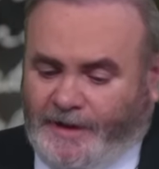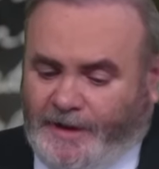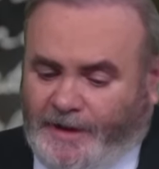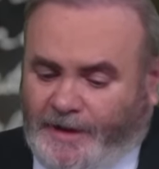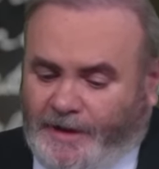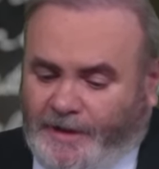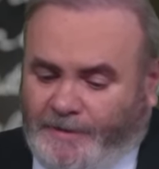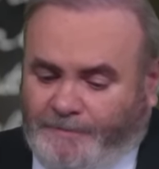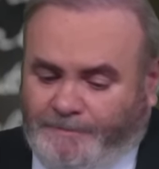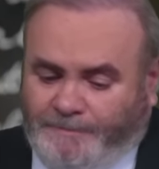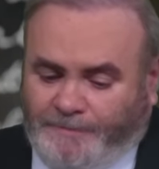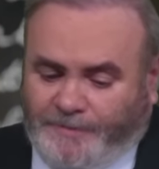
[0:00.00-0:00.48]

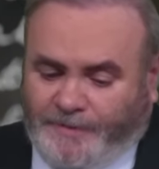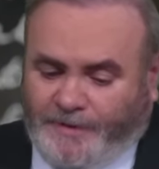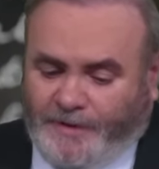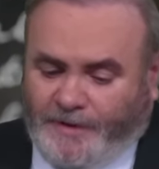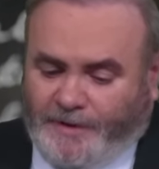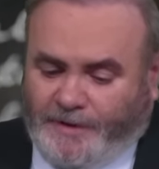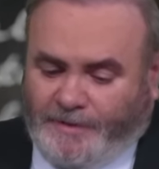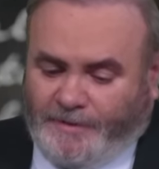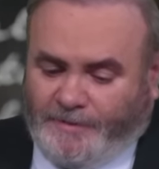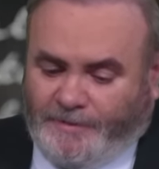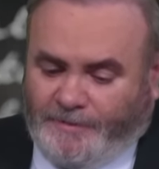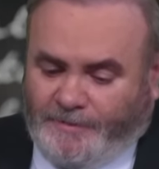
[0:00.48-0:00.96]
Um,
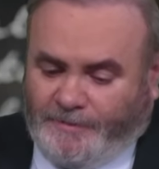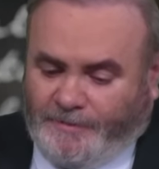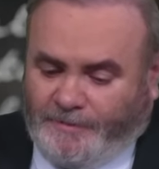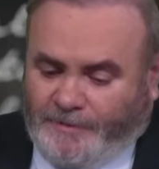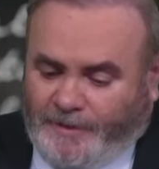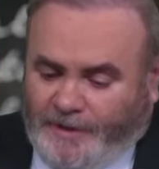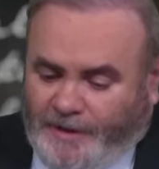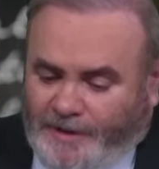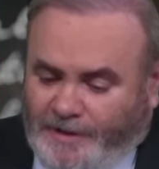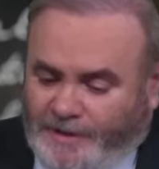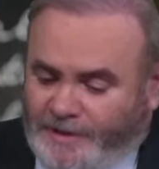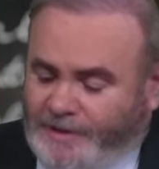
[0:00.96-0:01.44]

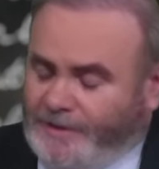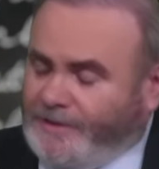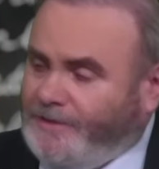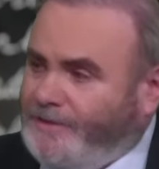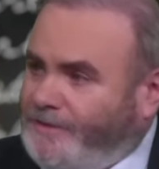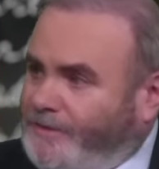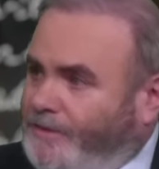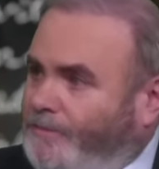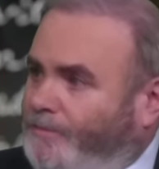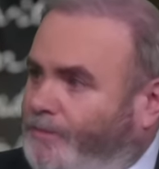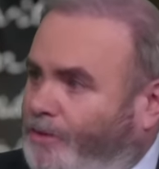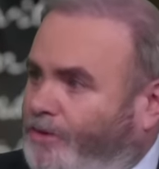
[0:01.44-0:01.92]
he
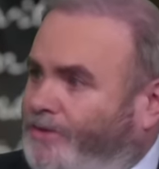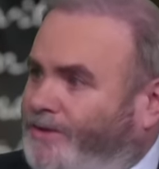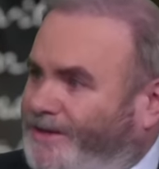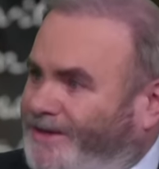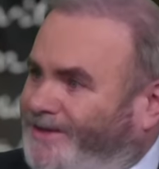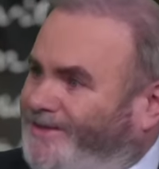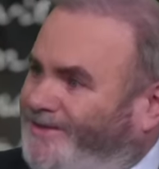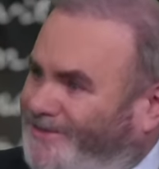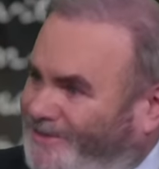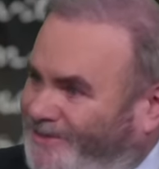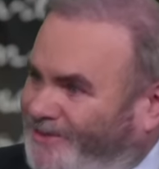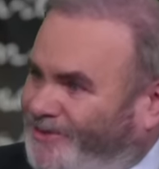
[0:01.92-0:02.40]
needed the
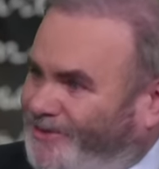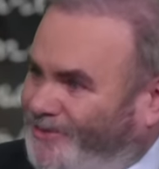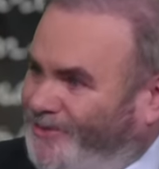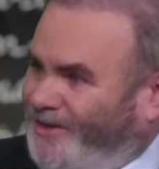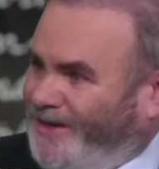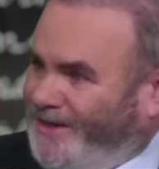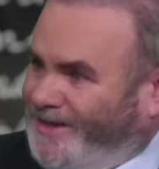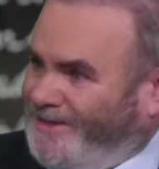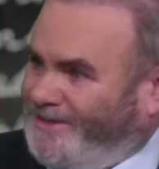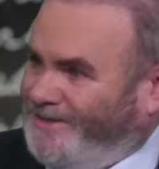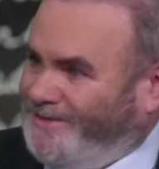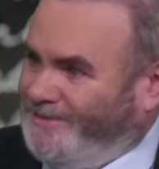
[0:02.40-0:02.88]
body to do
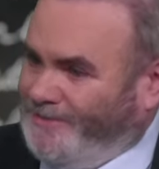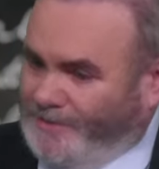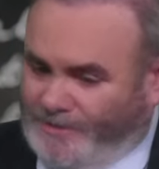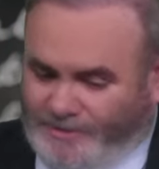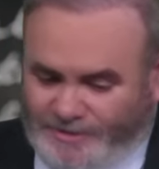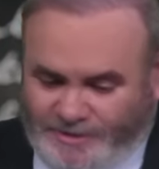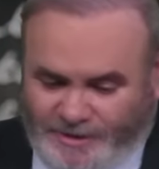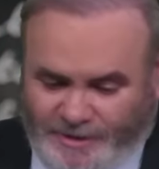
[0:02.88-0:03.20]
that, you